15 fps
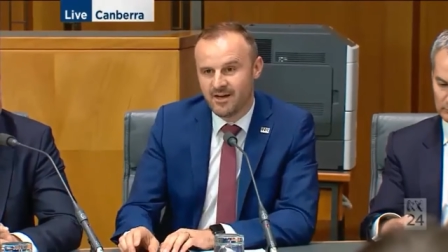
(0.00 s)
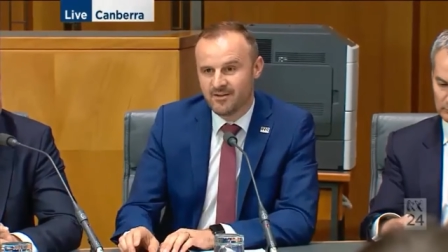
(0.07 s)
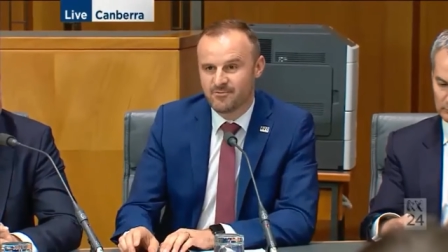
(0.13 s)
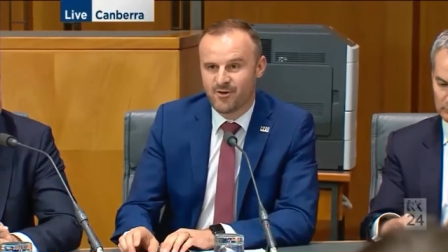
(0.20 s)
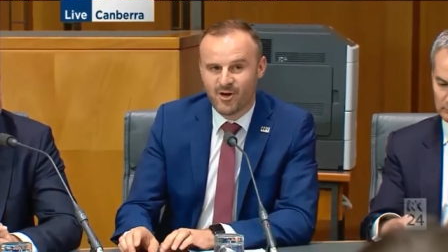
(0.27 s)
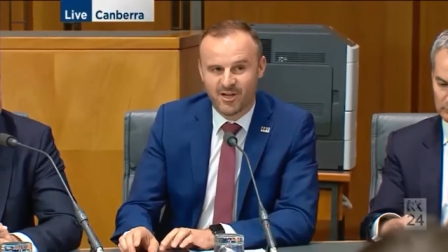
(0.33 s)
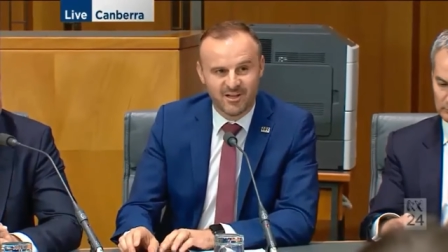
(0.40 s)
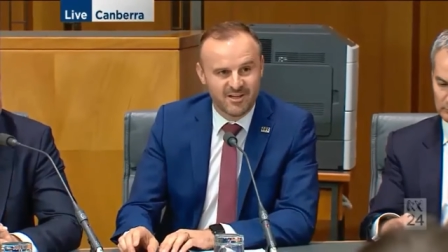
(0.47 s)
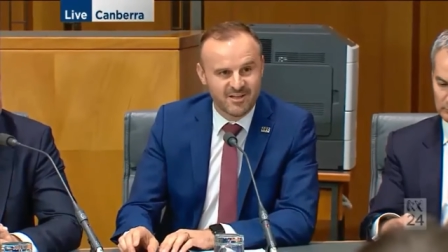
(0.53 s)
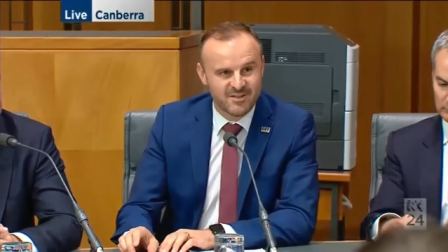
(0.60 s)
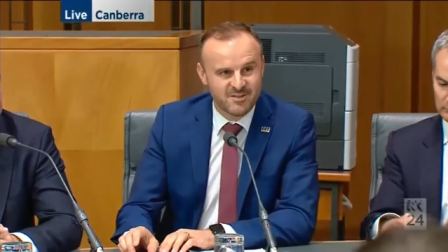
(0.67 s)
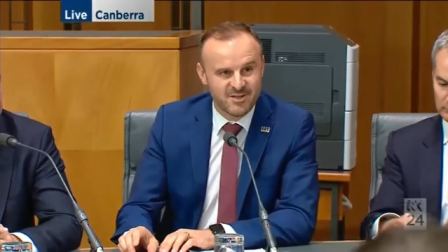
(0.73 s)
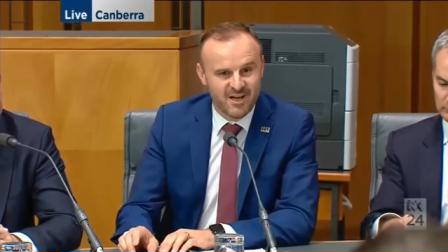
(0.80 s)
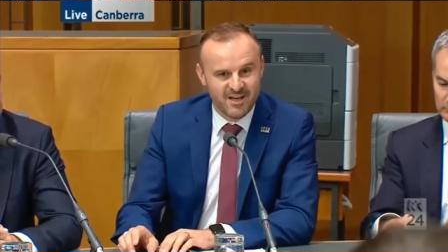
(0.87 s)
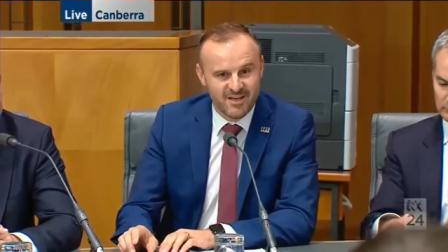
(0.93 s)
And finally,
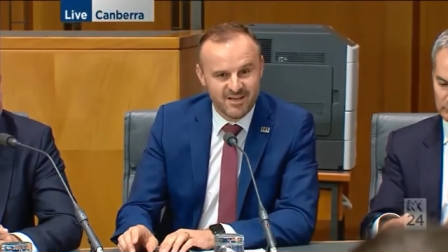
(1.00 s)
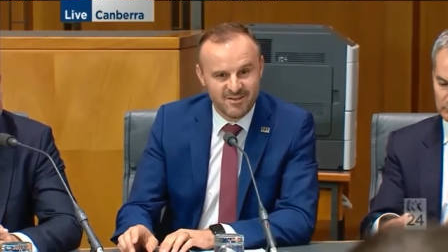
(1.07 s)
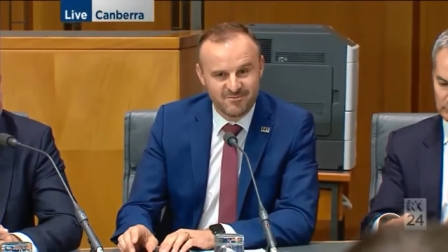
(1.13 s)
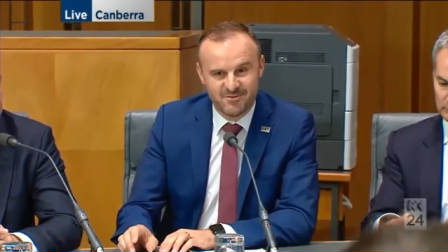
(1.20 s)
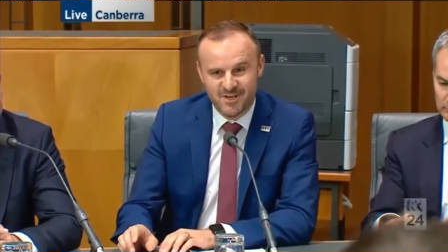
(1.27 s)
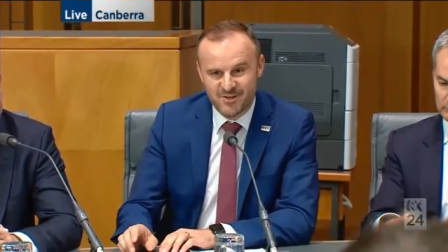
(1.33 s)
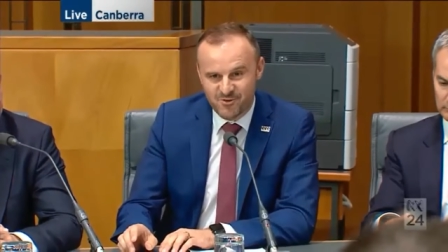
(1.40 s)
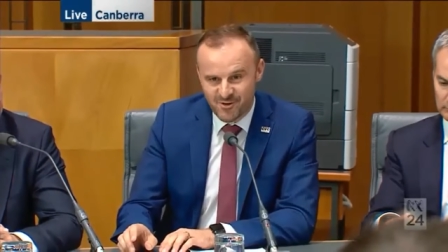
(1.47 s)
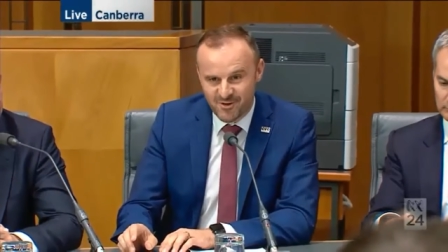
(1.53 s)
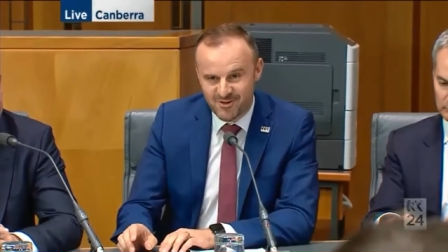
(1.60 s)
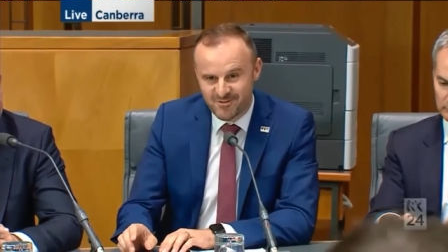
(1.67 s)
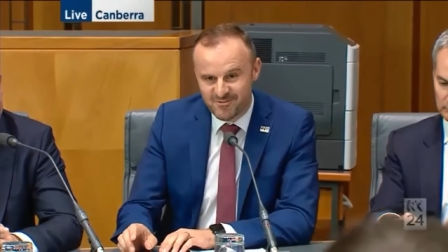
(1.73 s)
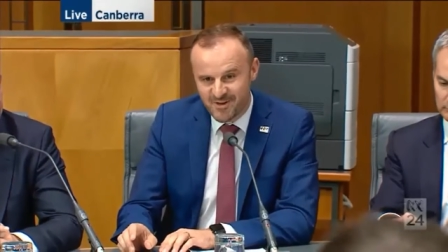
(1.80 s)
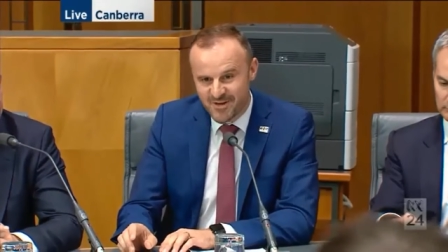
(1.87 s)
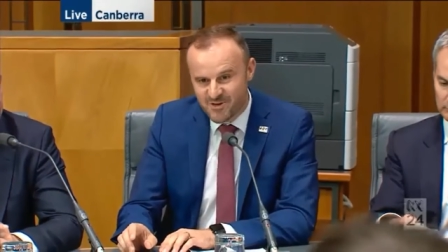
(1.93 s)
as a
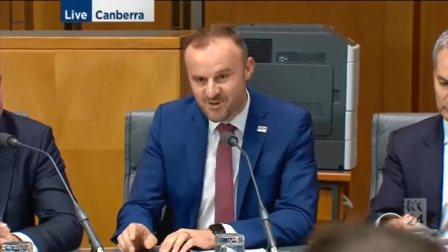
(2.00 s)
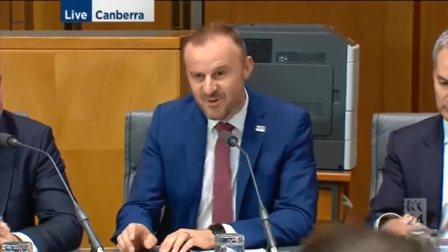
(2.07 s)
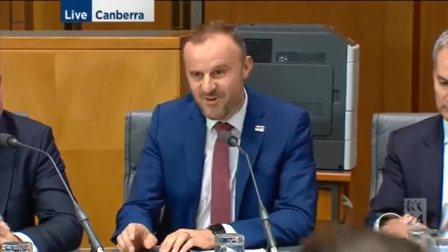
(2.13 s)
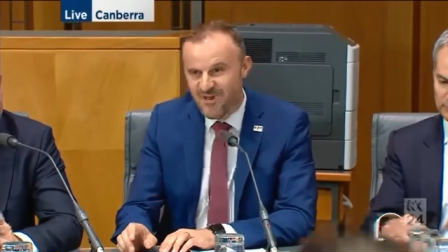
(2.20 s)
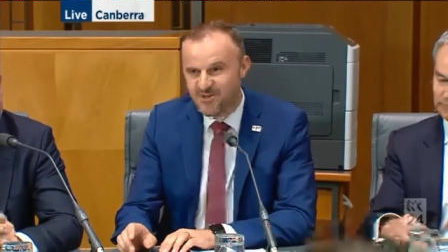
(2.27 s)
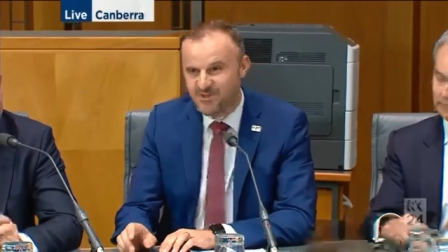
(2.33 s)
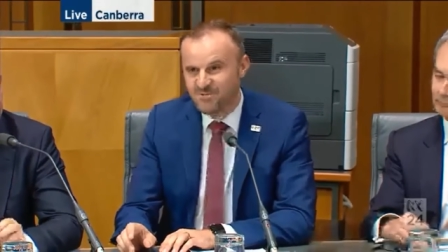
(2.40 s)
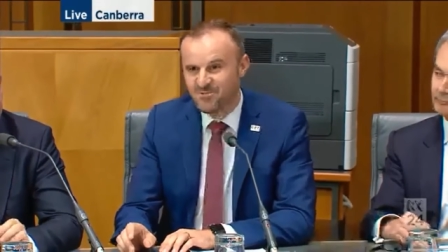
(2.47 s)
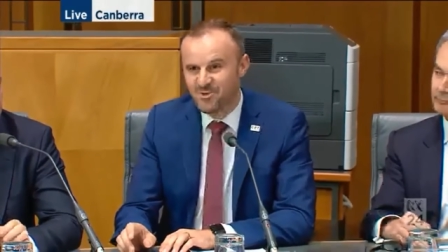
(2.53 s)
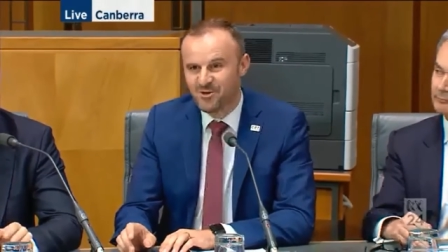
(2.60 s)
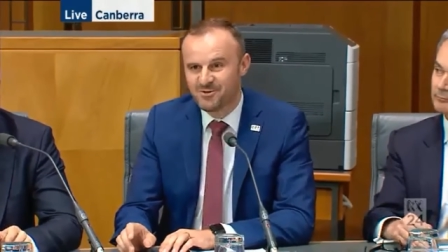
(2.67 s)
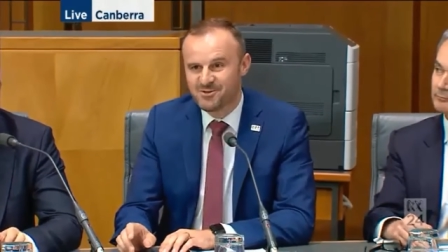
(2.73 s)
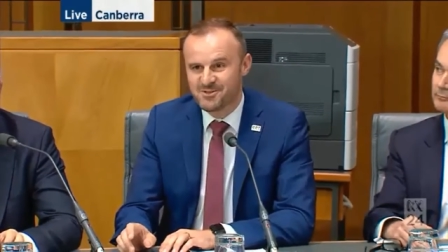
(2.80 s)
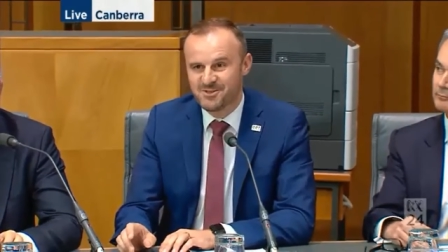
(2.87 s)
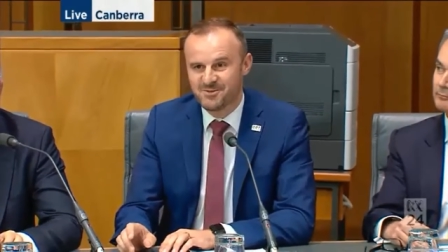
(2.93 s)
veteran of education
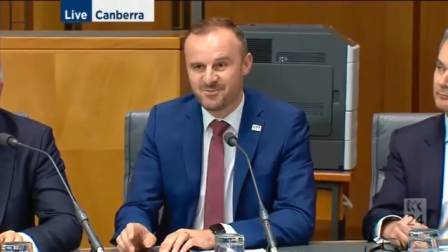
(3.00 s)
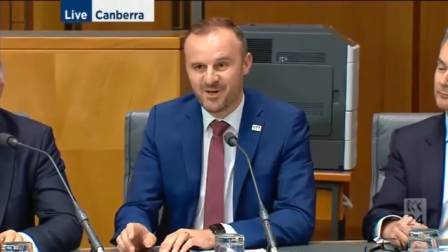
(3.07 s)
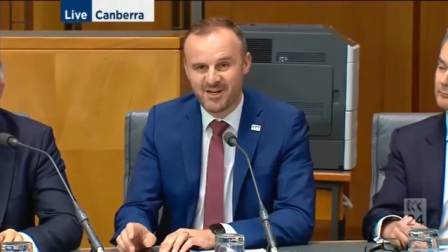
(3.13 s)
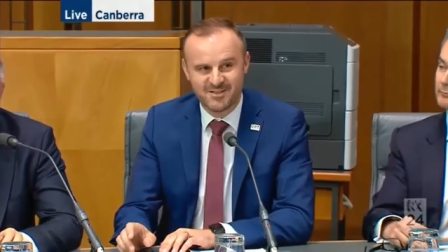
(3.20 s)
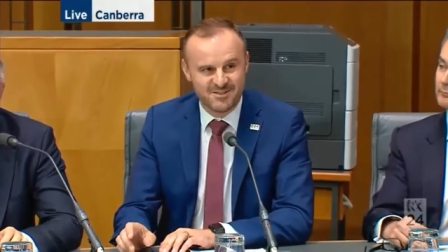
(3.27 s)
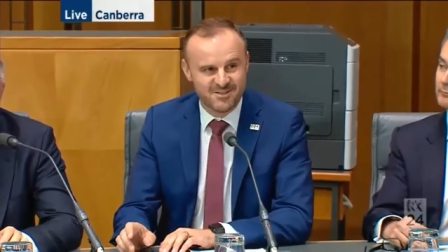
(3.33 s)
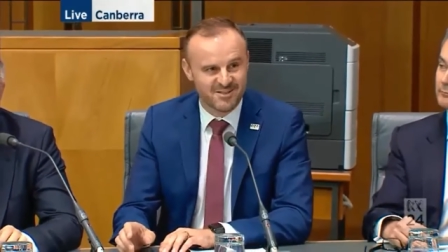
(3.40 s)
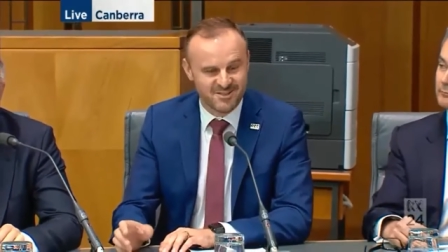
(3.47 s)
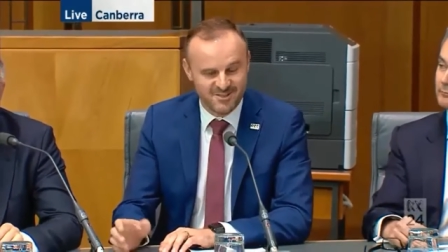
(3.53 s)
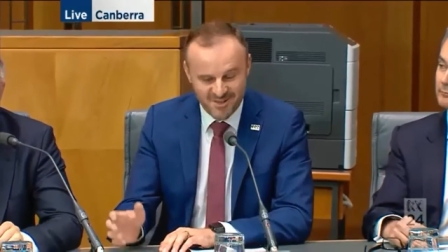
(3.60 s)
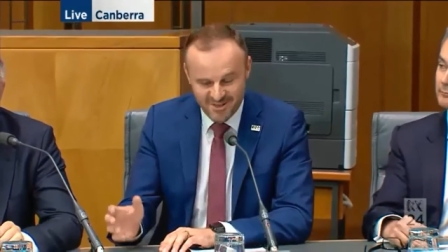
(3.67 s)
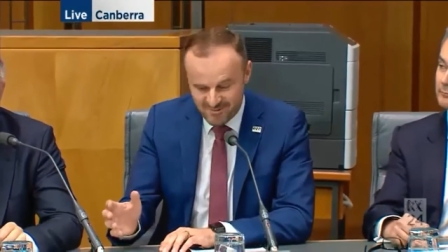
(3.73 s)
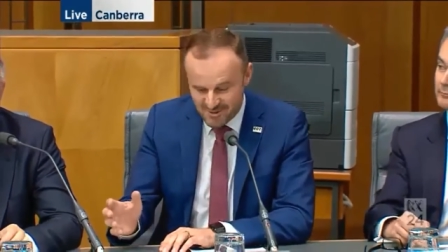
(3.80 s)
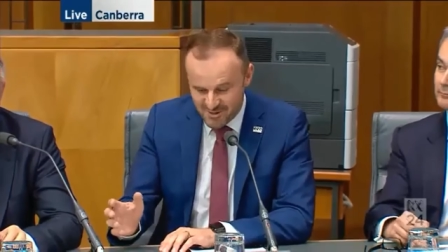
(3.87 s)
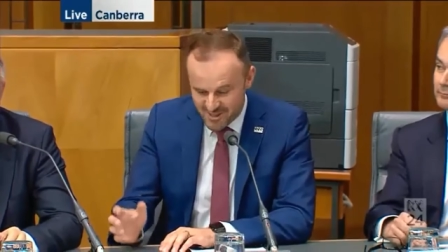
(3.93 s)
policy debates, so uh,
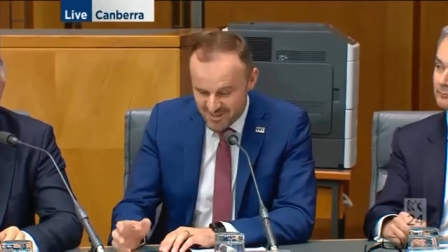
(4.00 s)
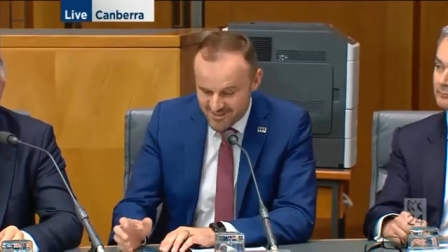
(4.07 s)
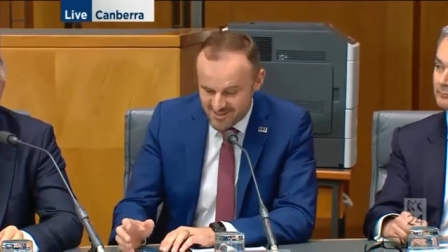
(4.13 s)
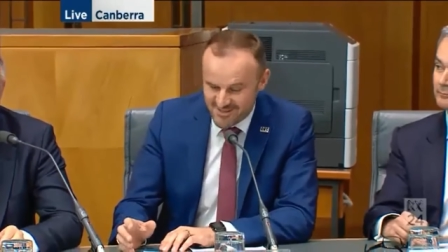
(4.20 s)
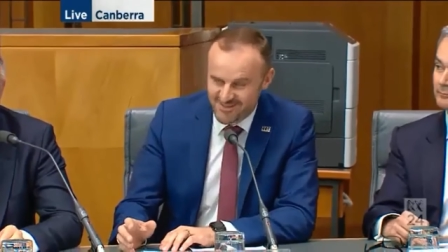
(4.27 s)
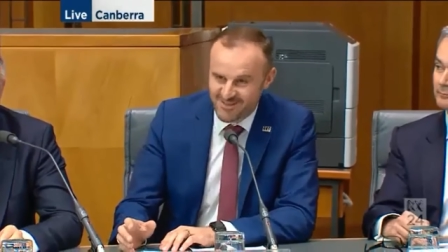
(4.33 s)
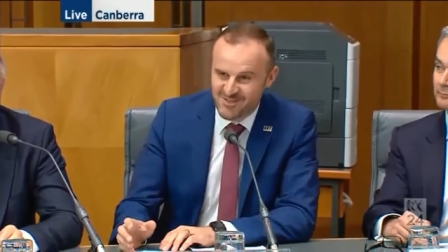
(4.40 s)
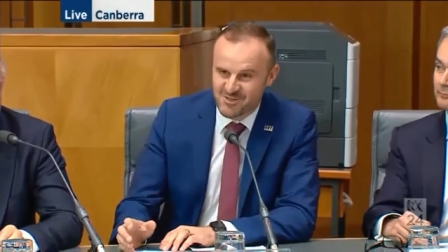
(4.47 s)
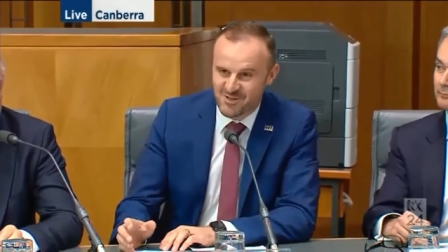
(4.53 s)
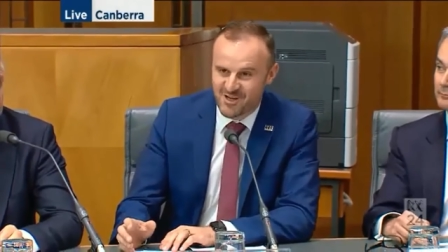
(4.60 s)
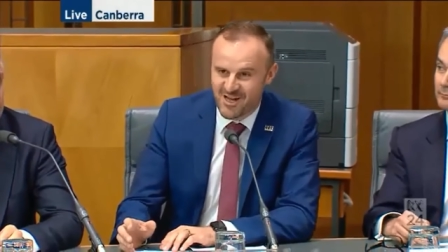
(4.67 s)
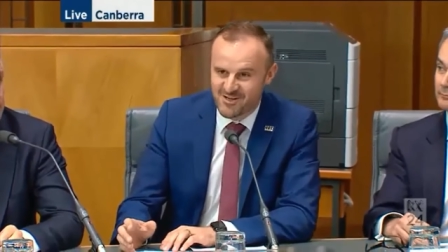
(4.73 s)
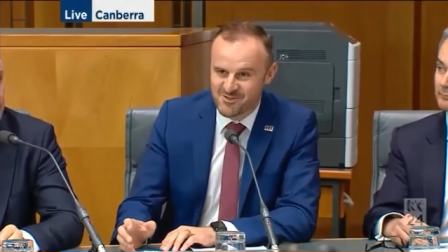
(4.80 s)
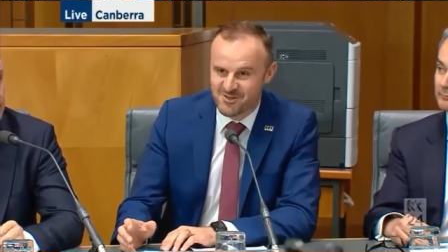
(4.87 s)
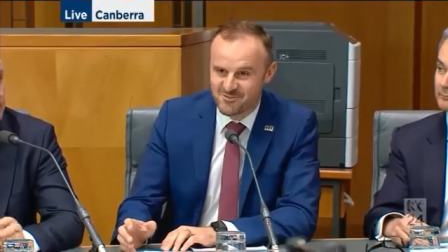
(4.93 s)
seven years as an
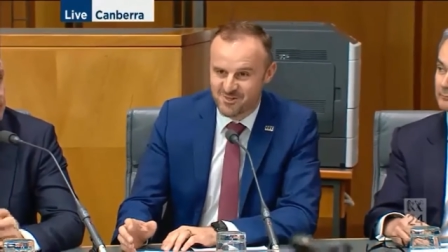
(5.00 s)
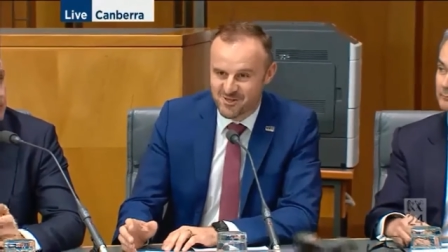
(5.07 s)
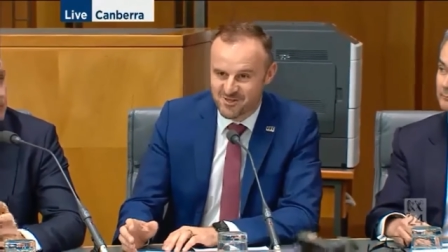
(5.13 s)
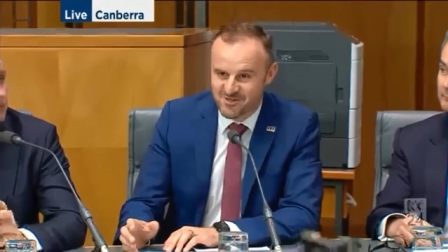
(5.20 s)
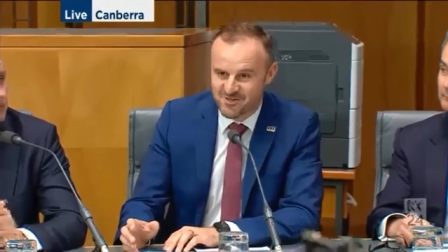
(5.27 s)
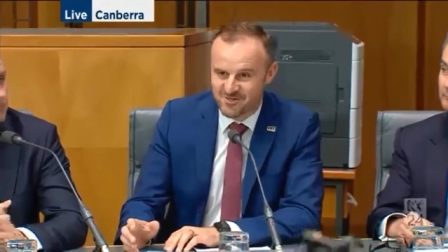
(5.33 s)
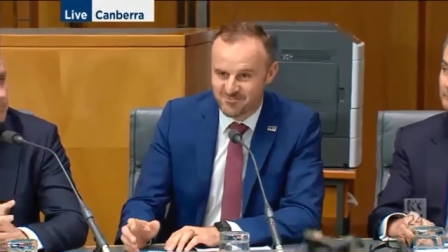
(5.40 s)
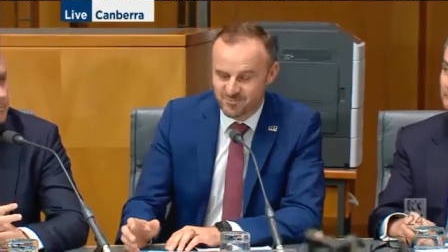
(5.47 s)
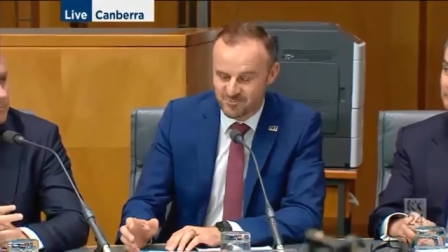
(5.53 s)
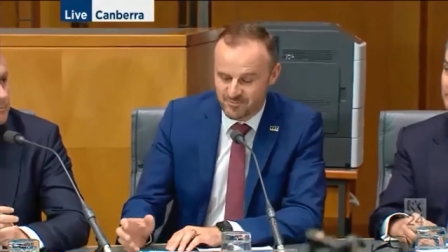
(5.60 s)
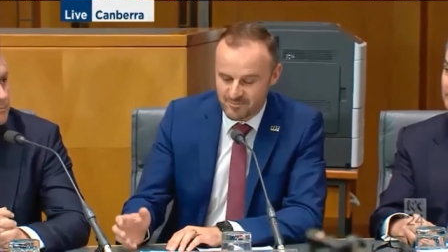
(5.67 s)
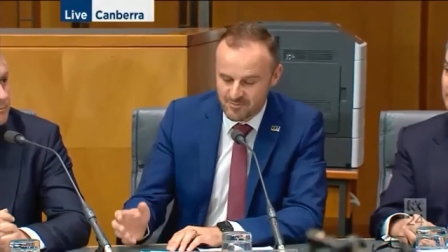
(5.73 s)
education minister,